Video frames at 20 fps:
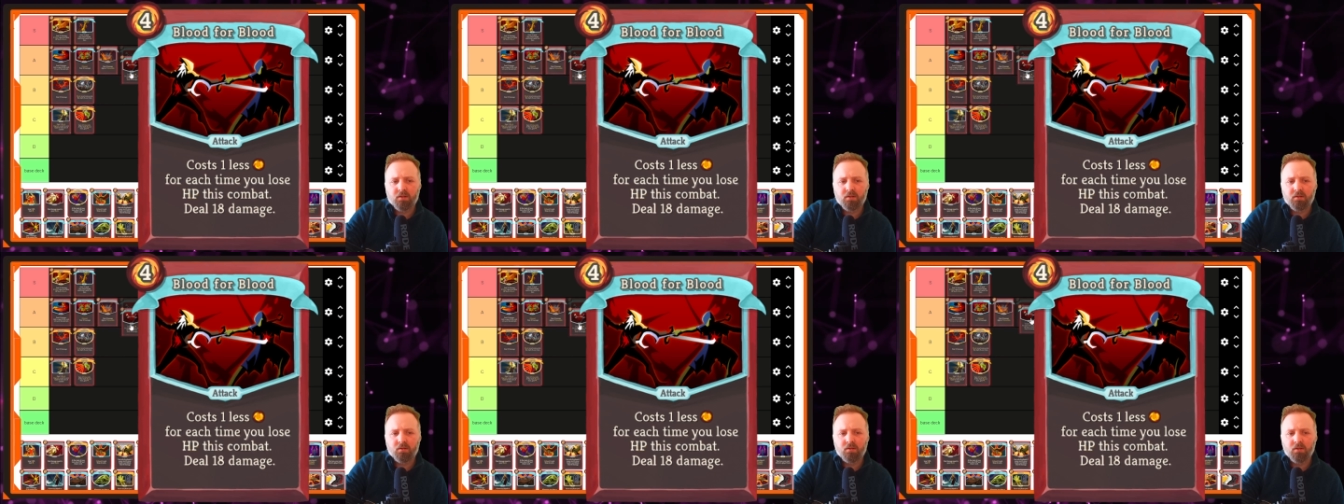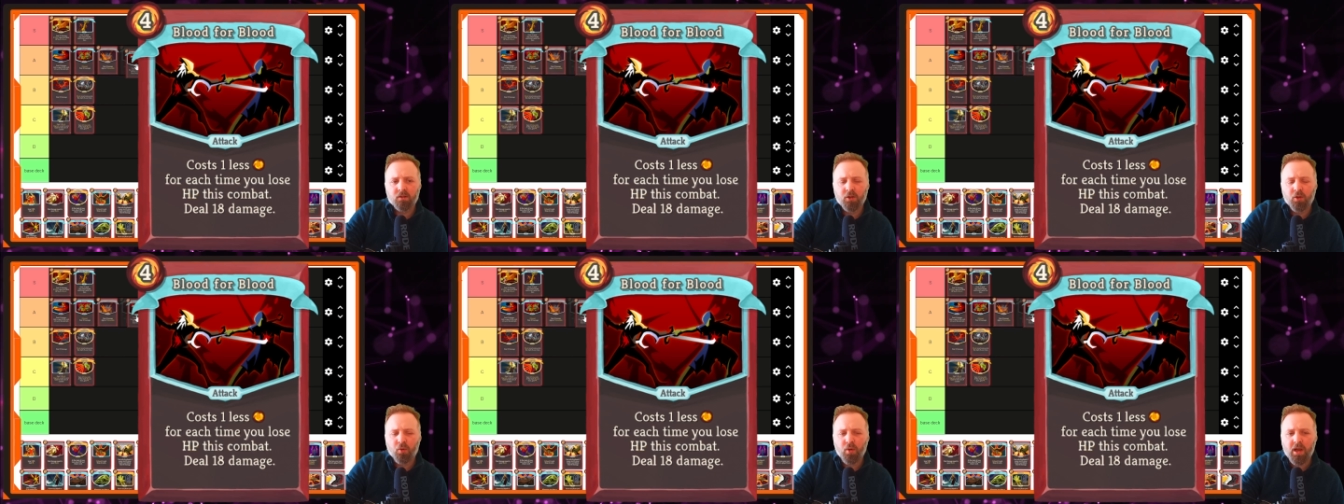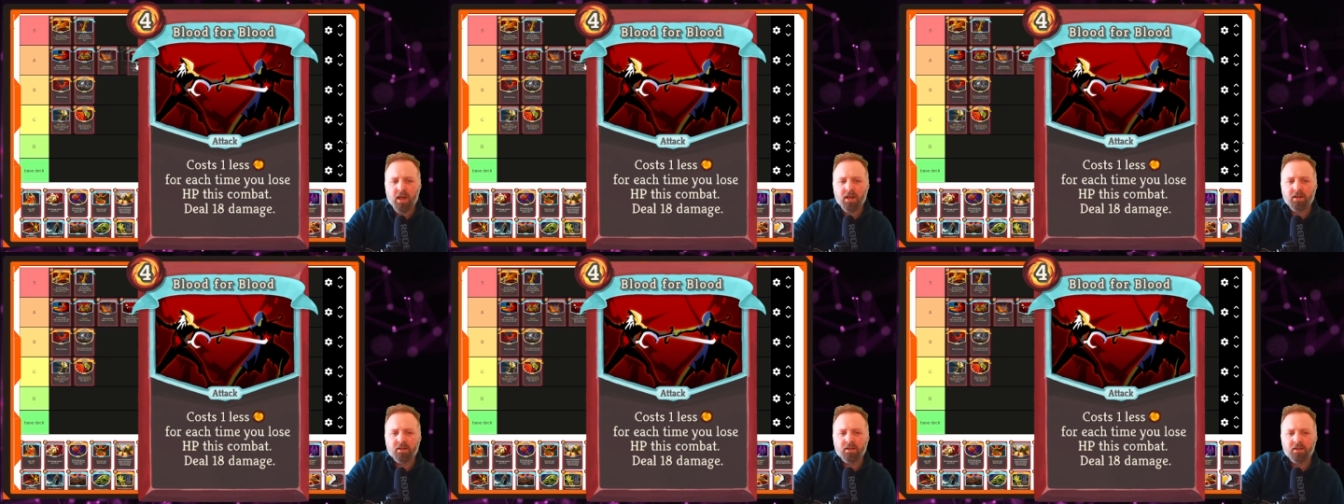low
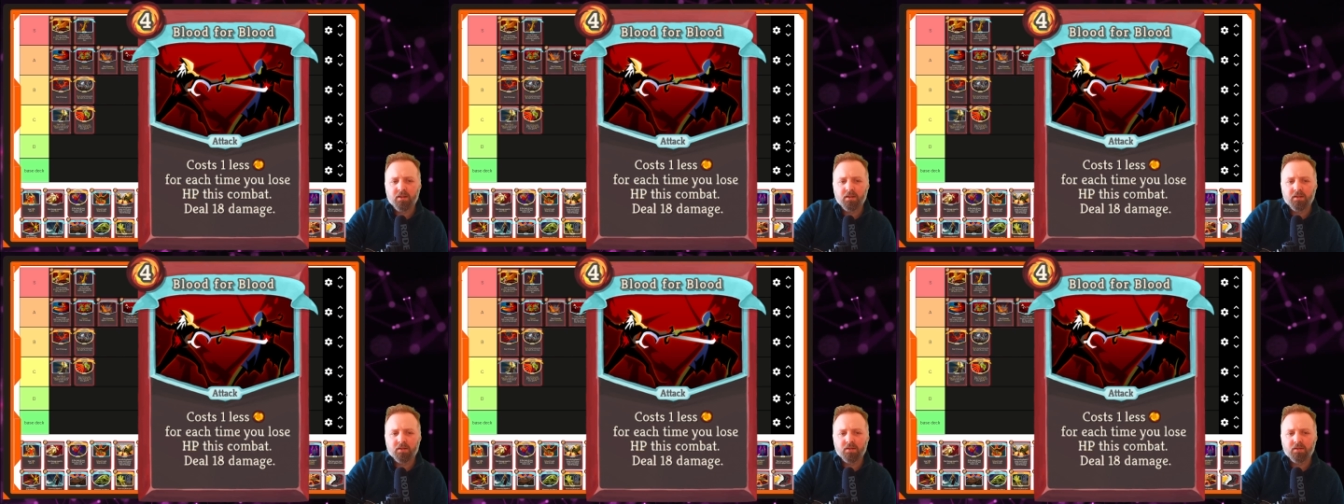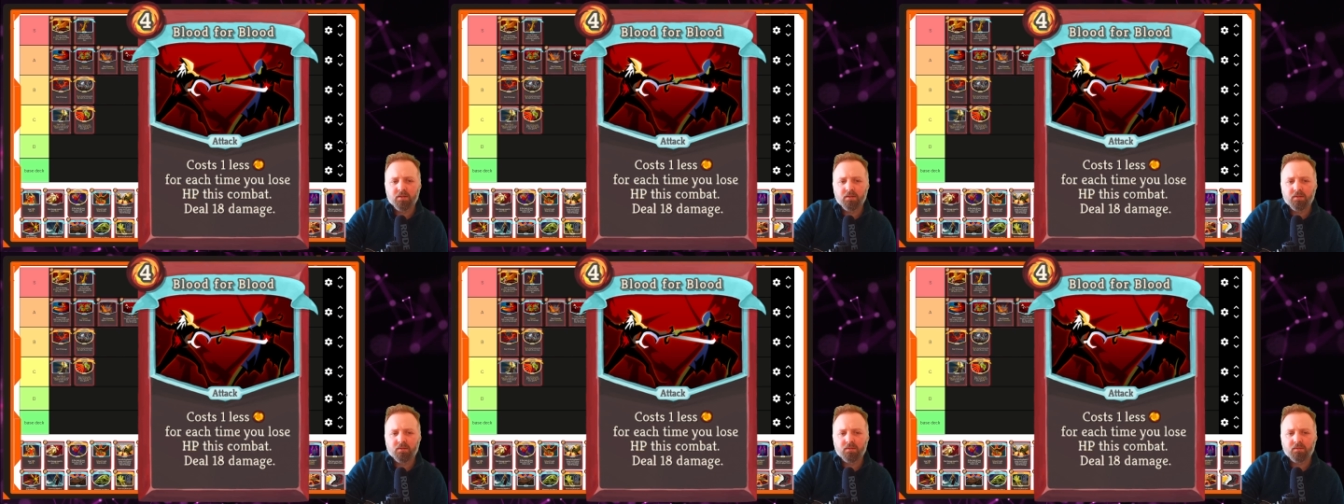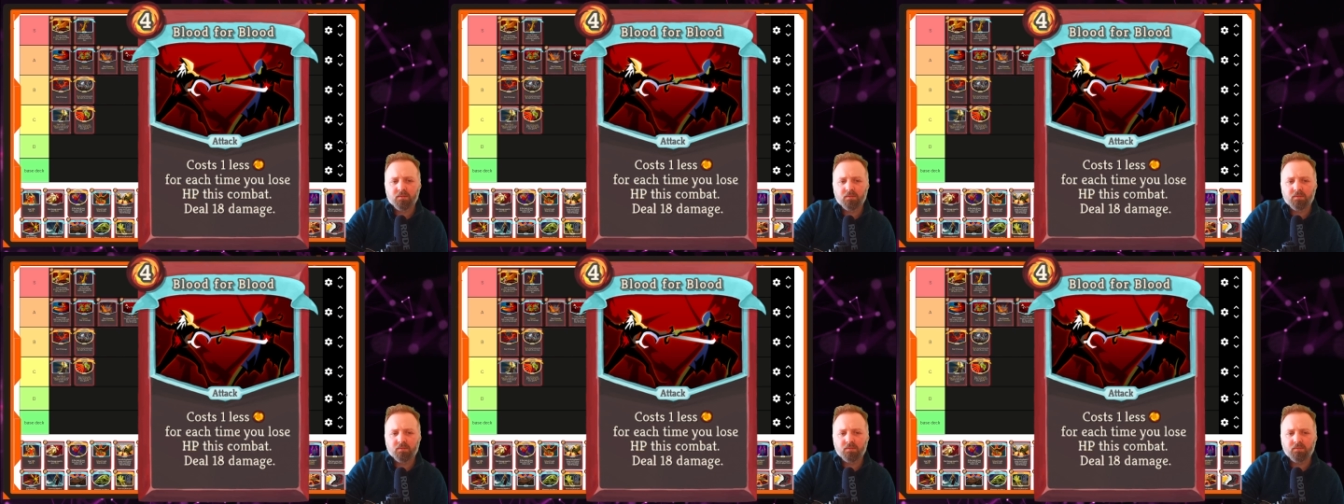A tier.
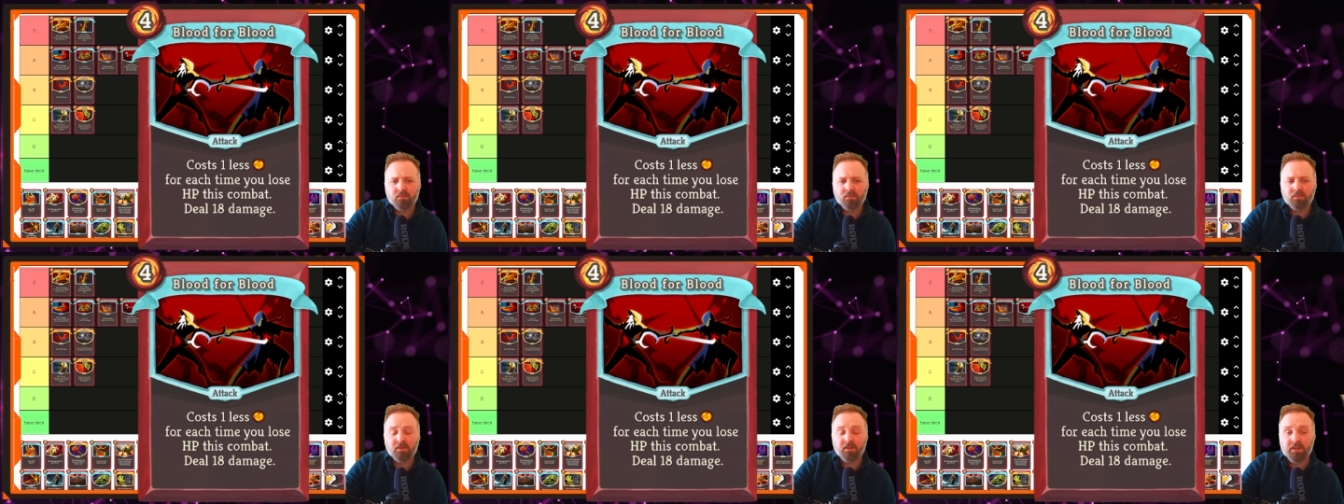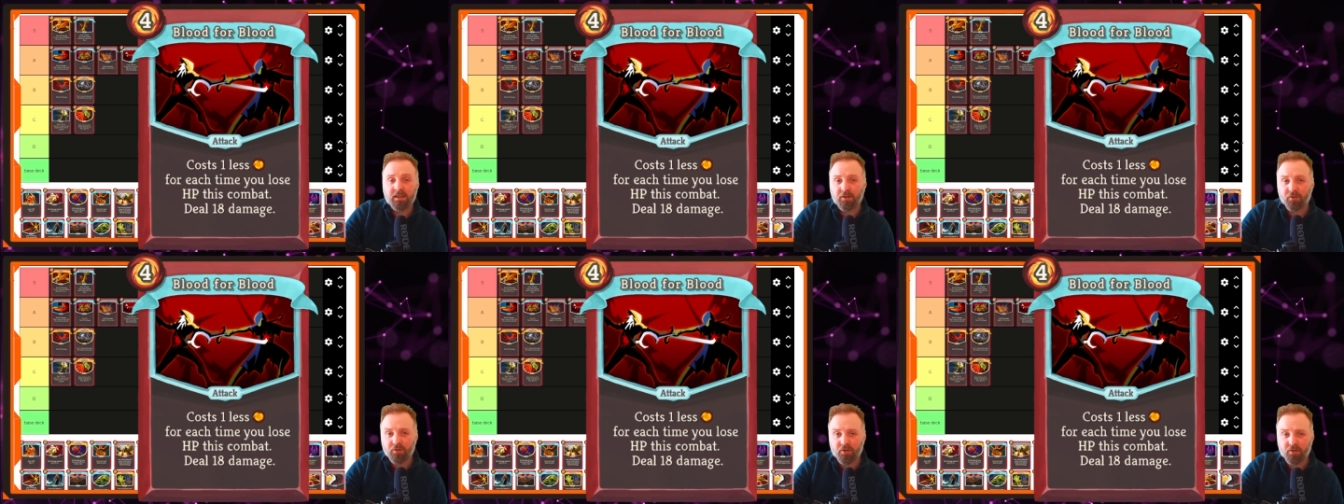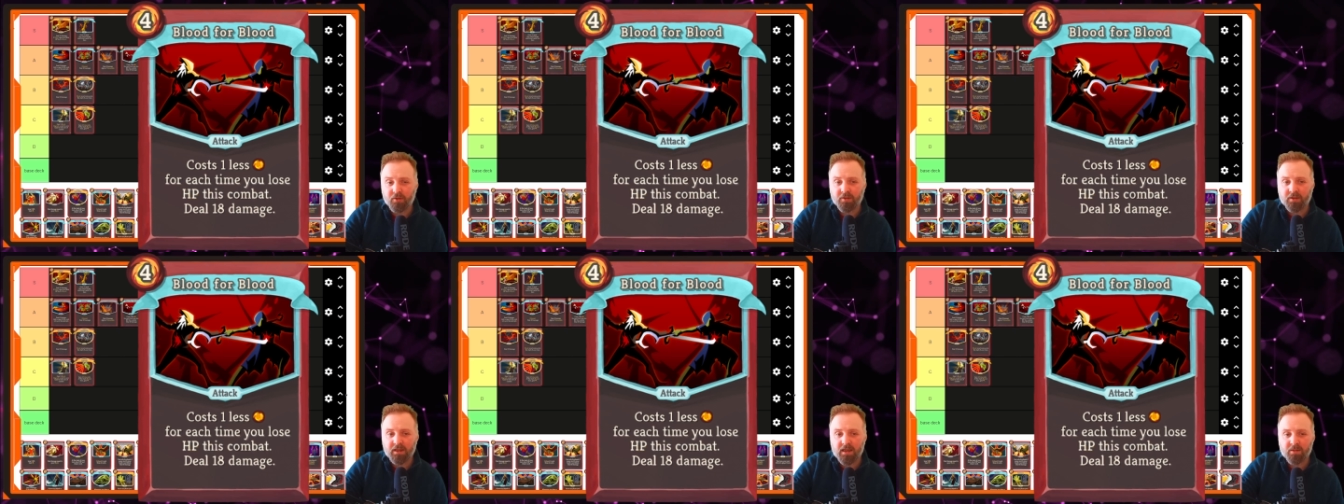Deals
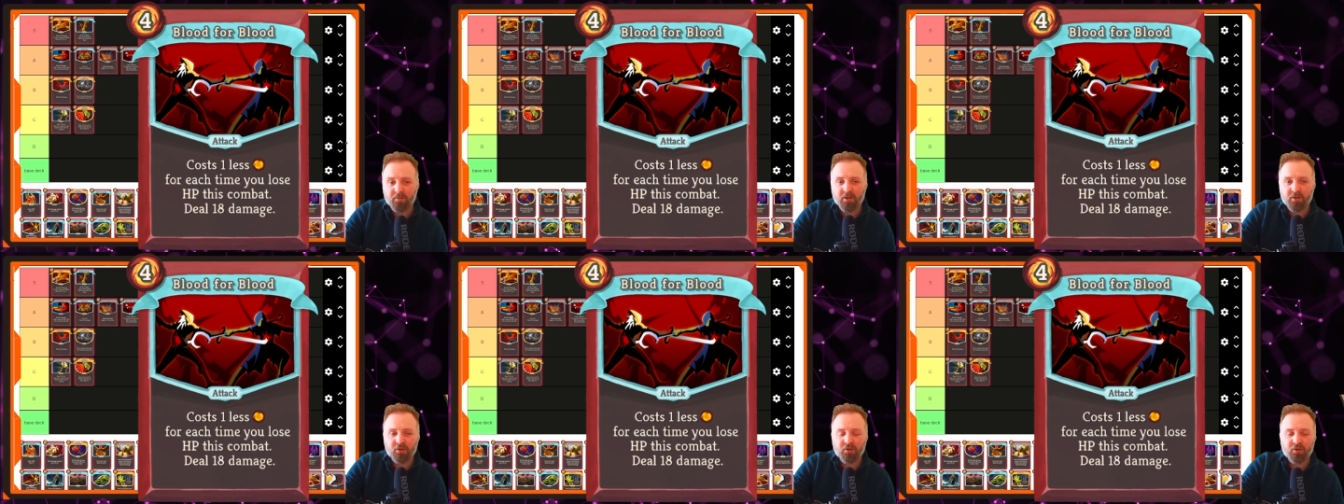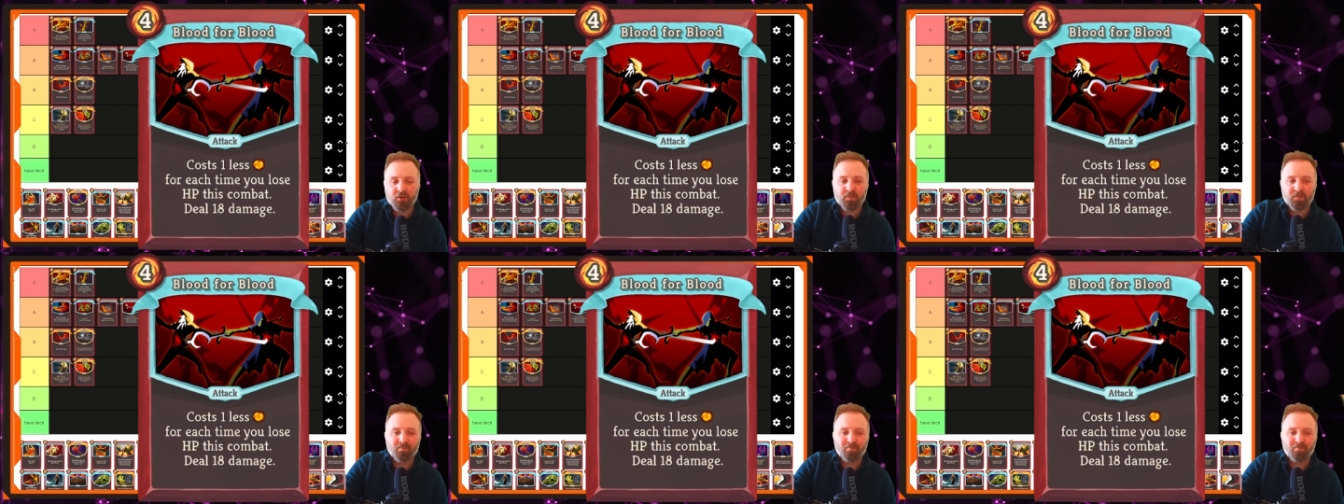good damage.